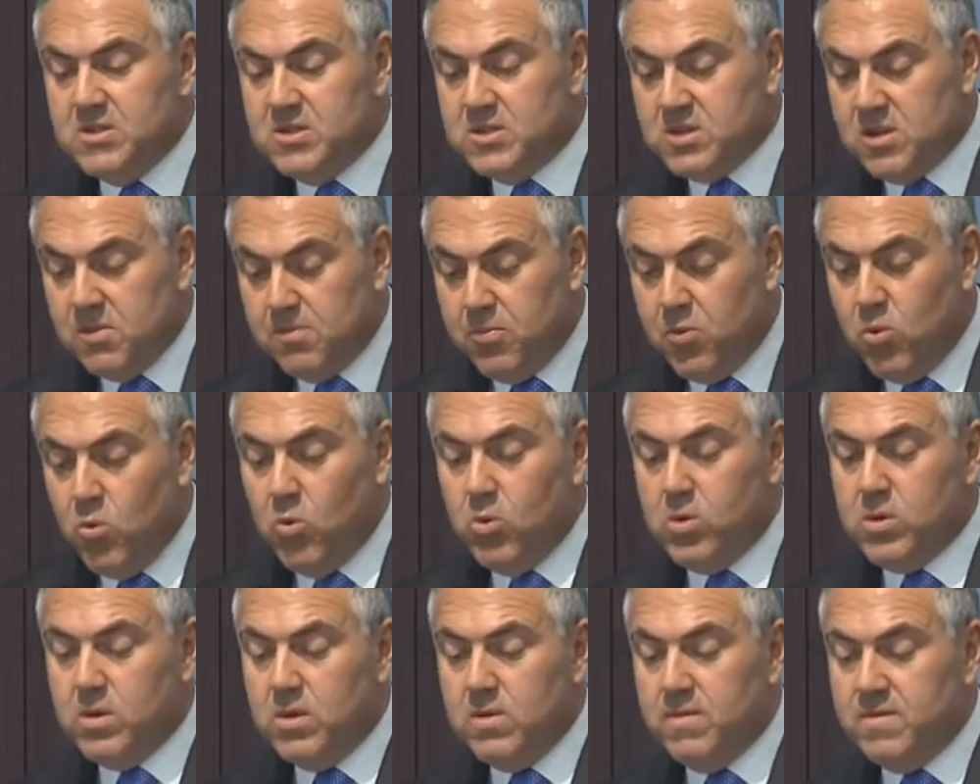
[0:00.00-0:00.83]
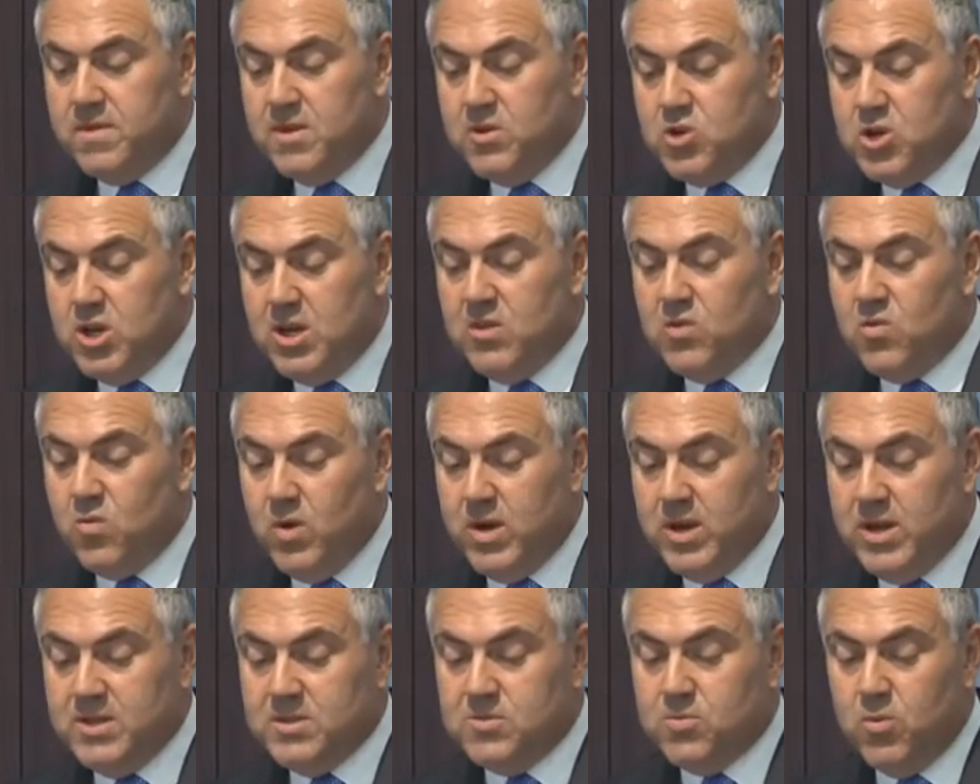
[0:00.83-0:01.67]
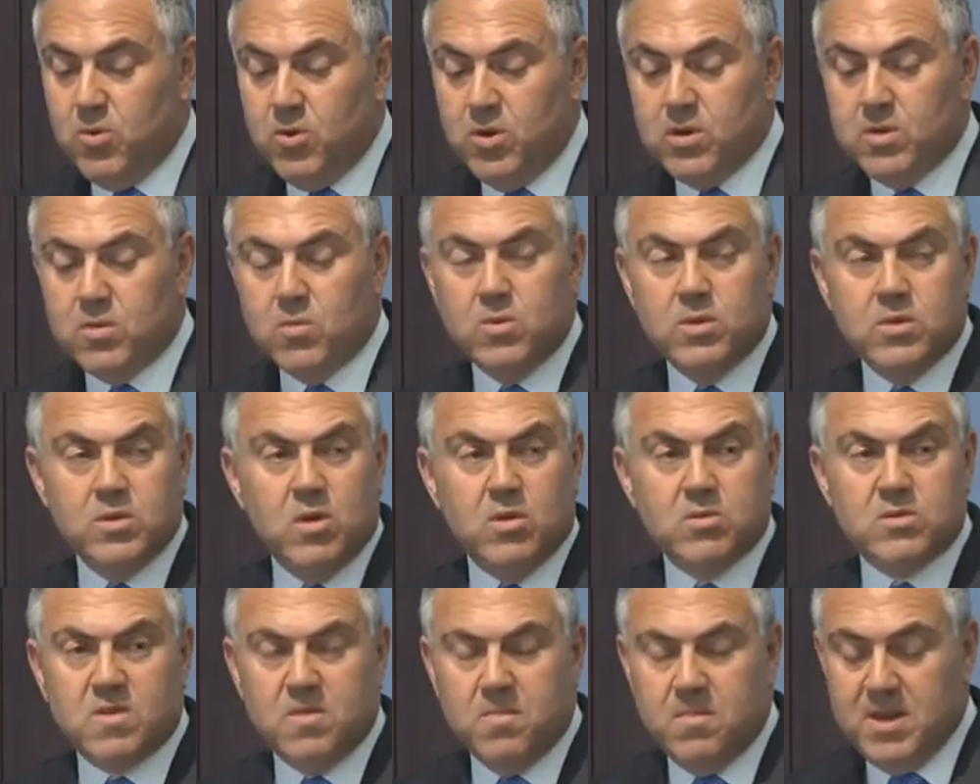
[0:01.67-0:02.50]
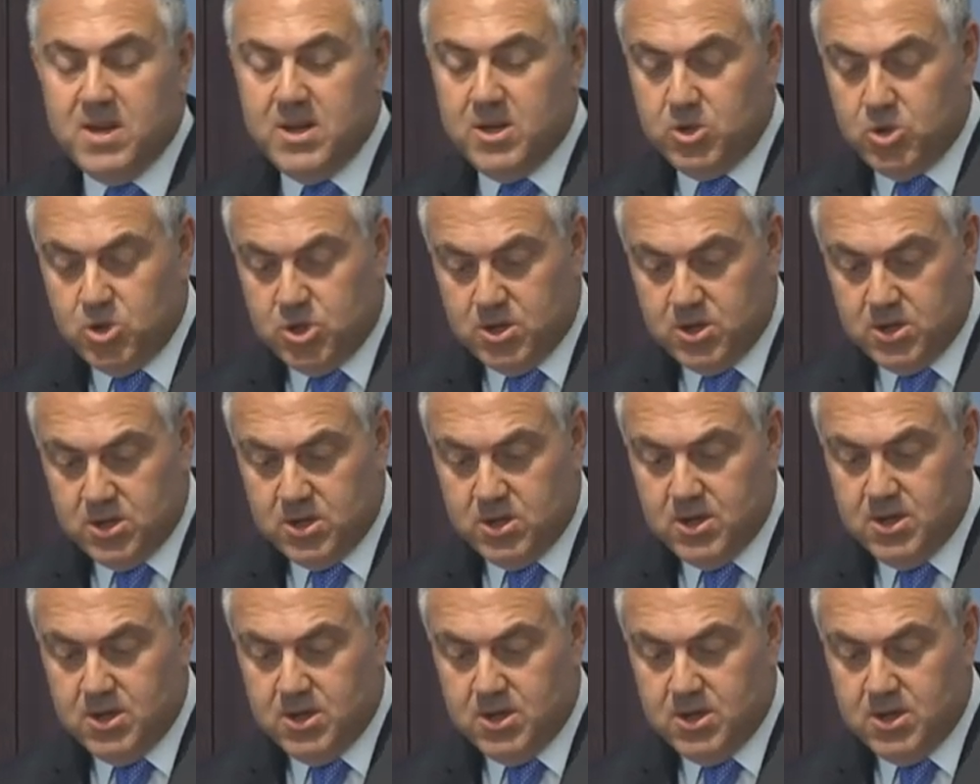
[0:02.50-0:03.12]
in support of the G20's work will not diminish.